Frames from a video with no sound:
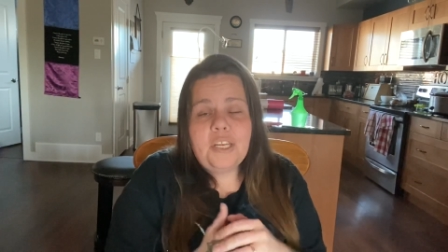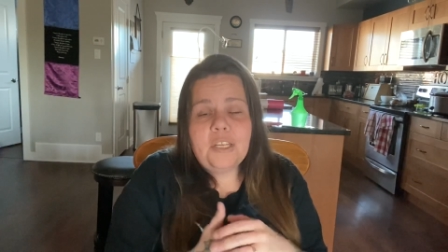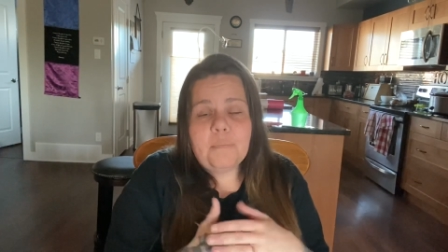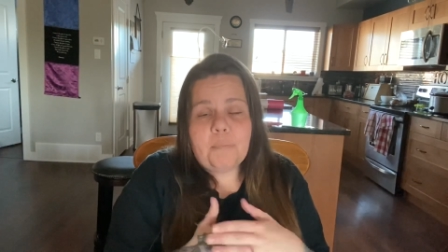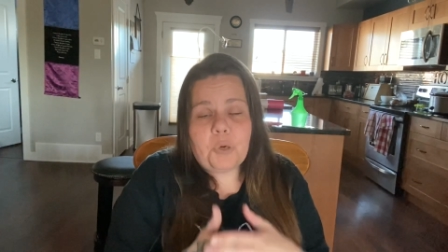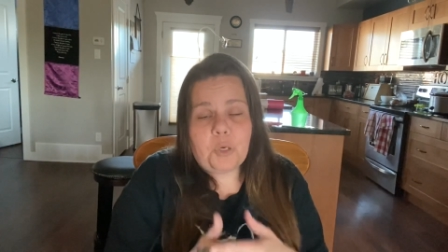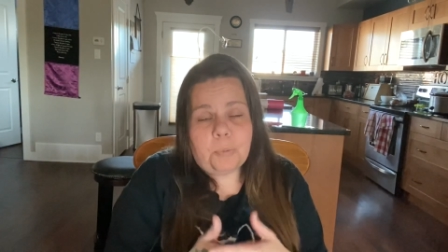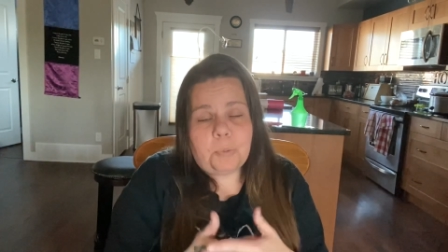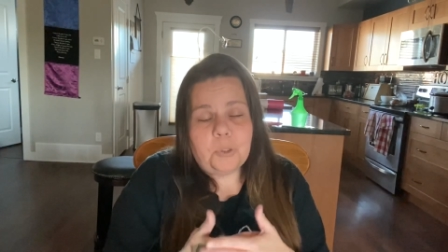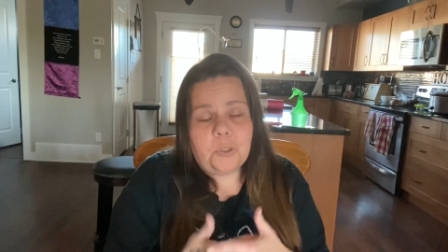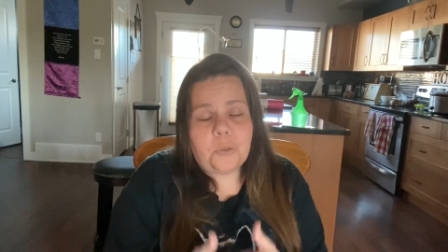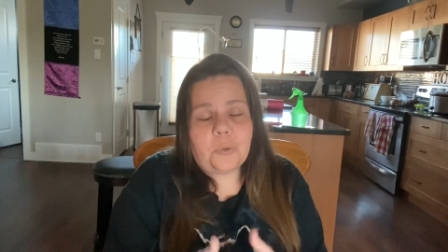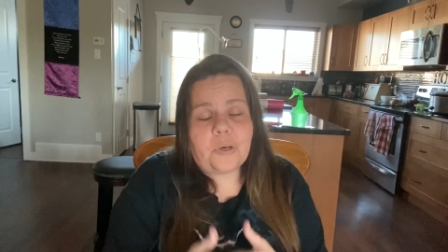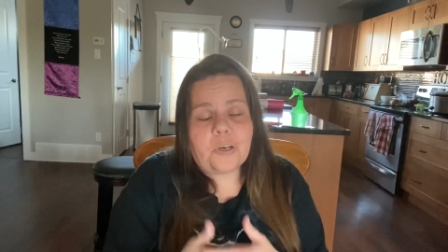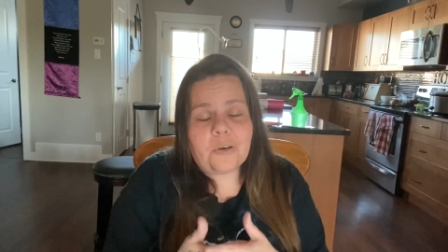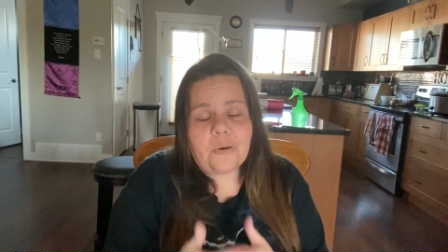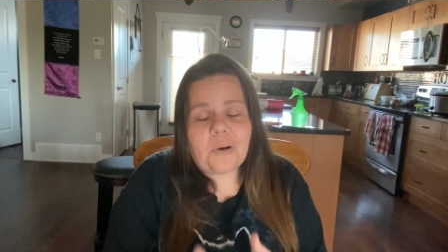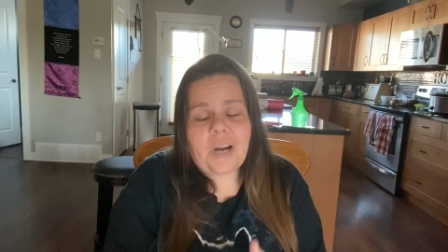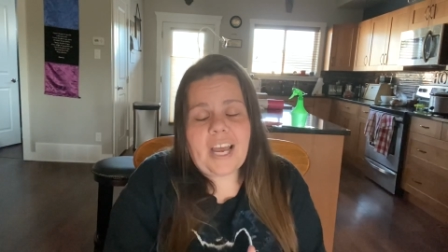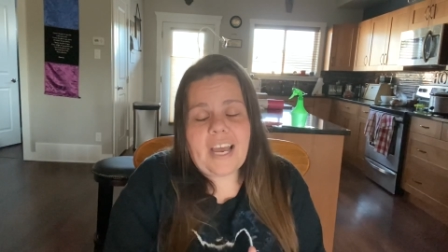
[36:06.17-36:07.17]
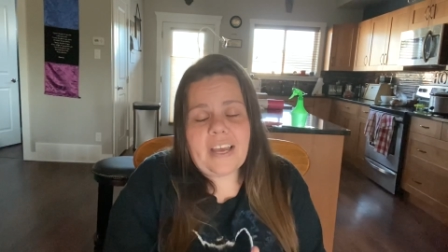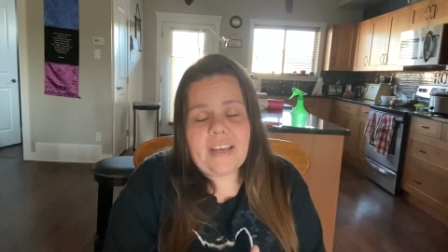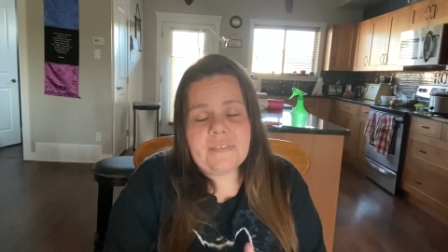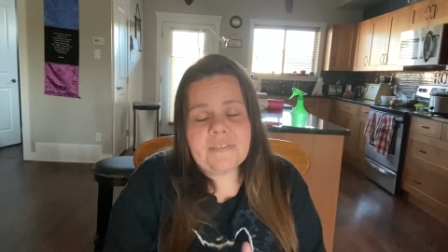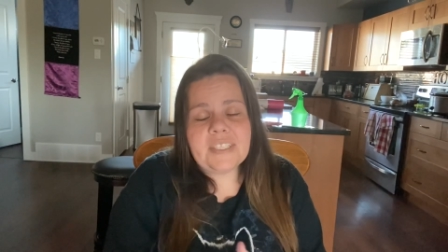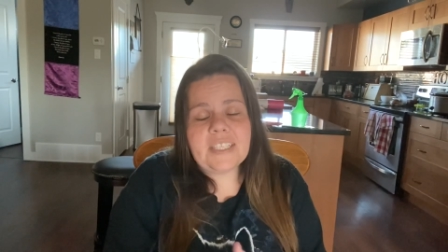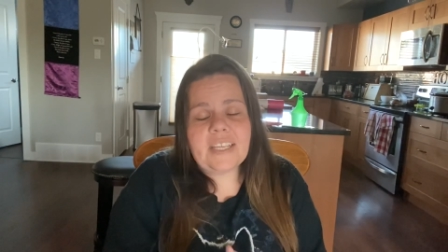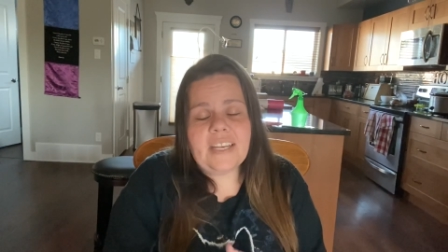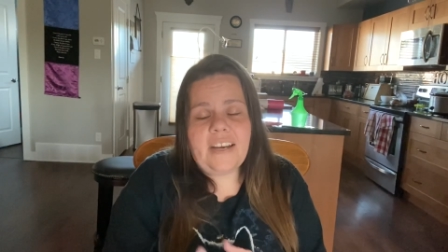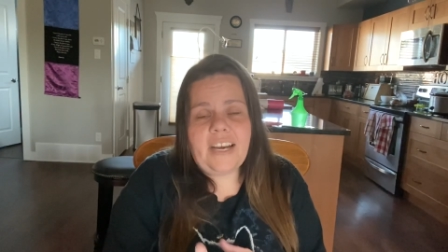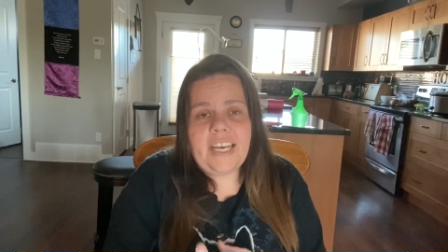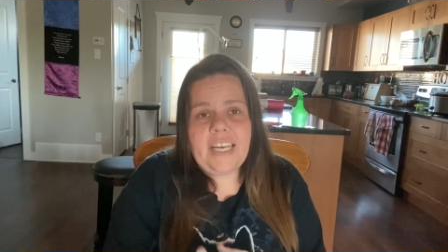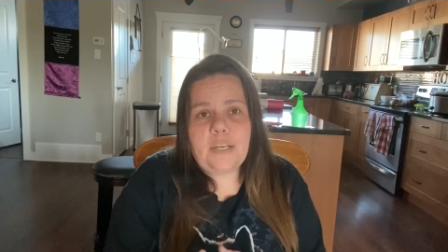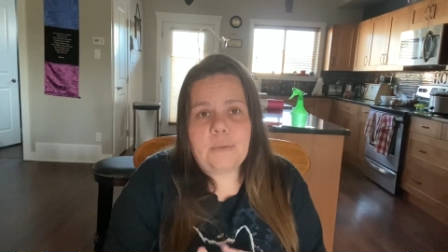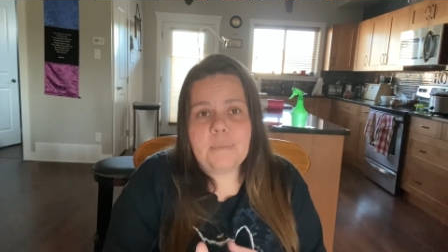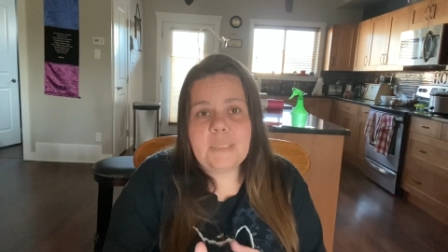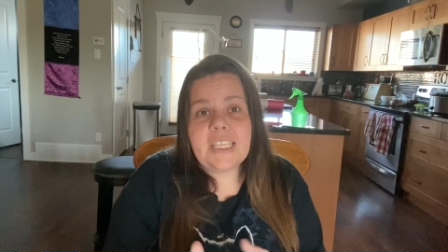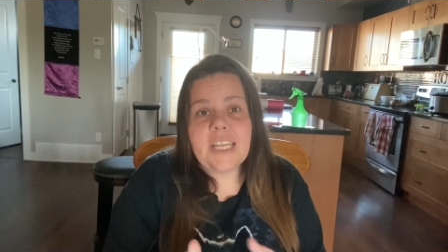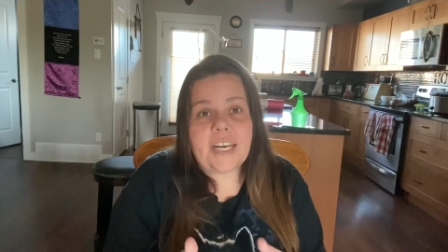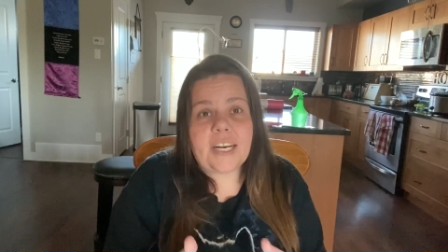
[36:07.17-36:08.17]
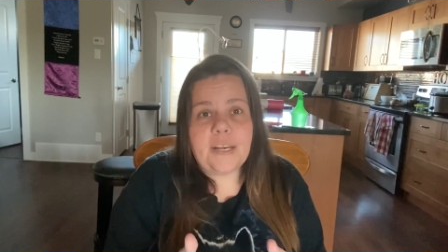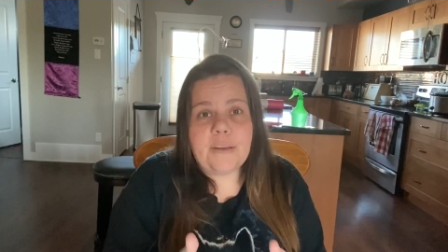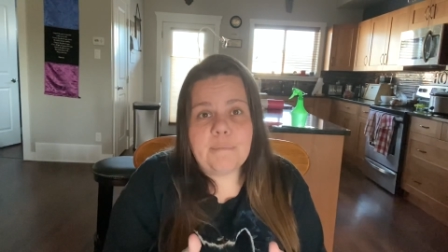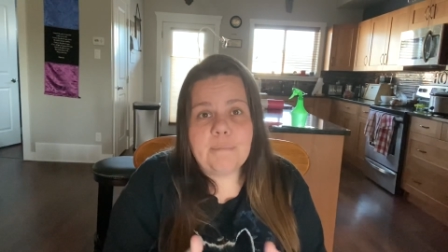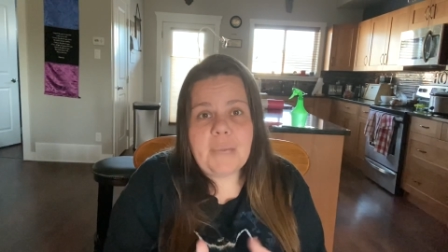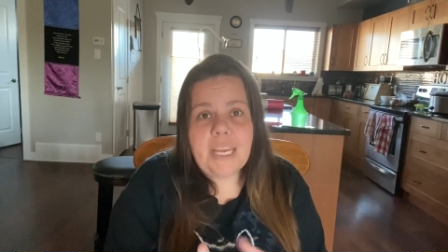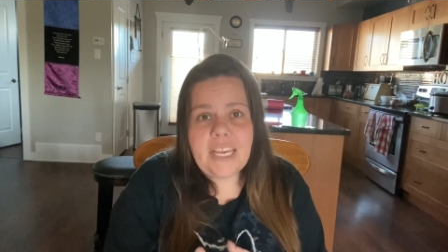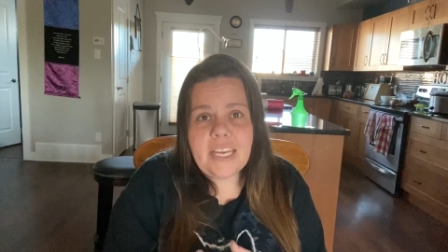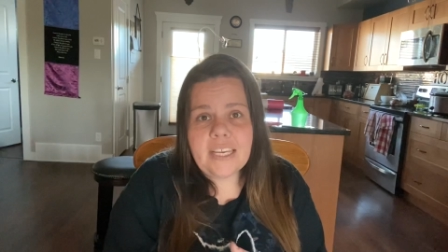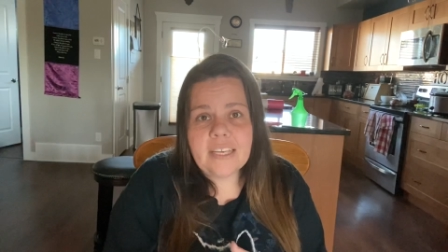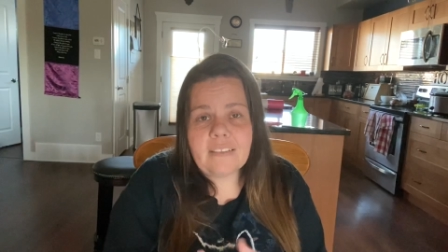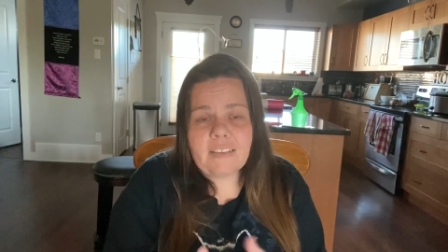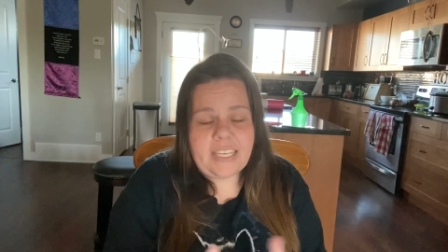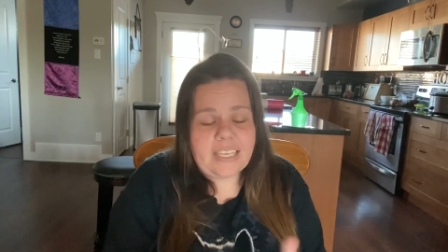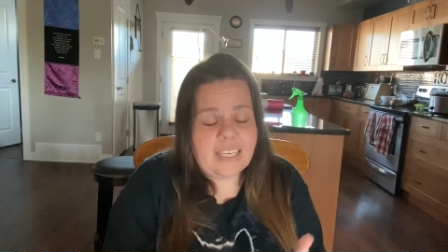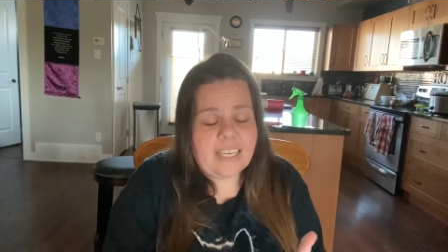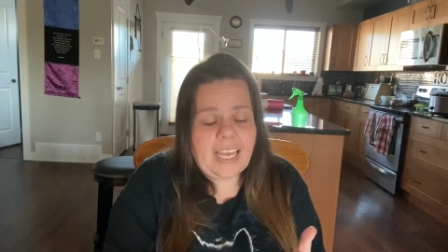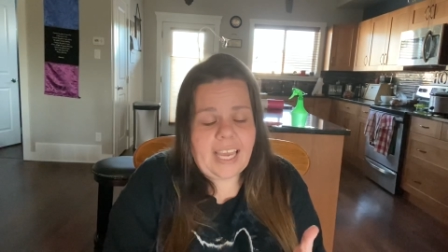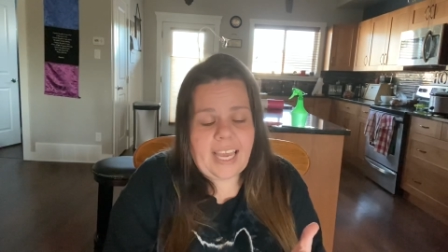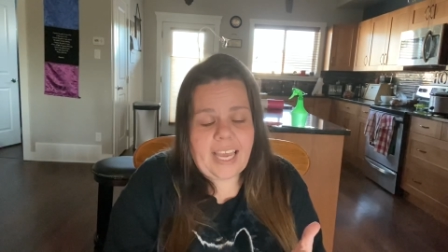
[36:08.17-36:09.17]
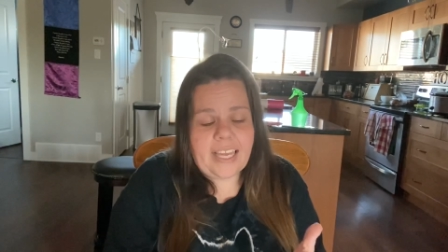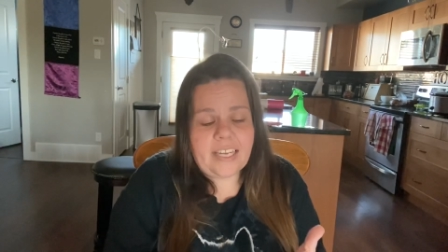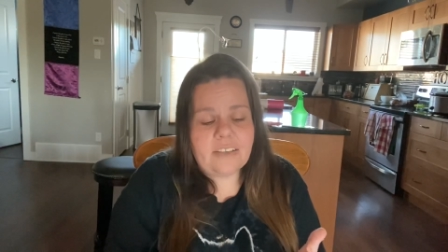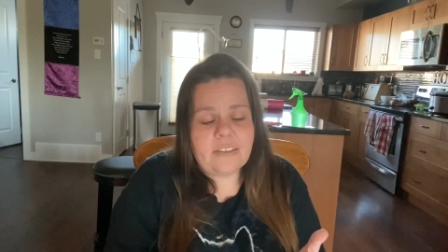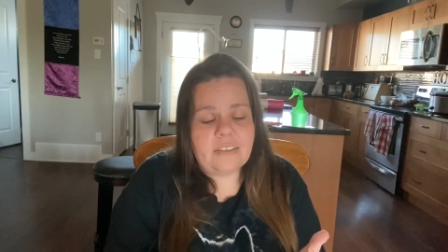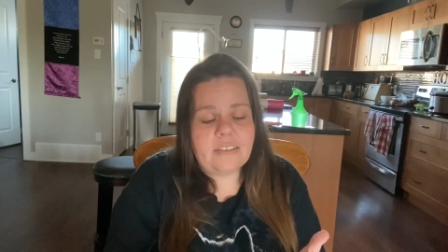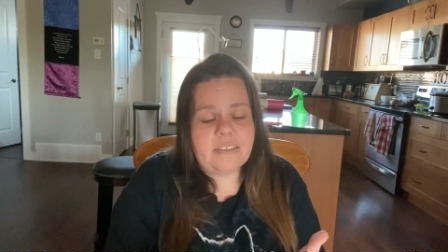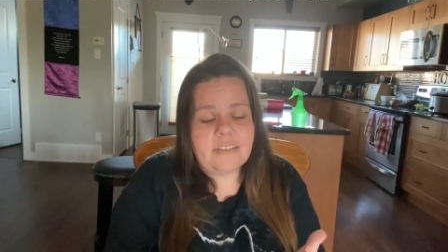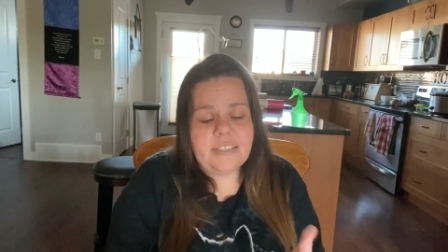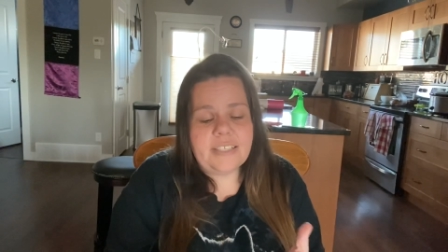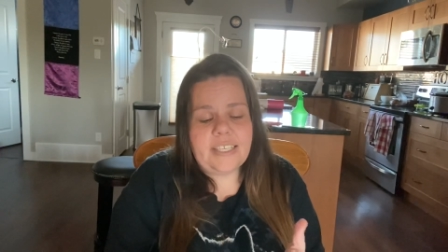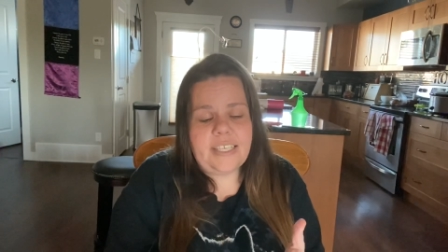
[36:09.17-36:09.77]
Purple Door Crafts, items that I make, like candles,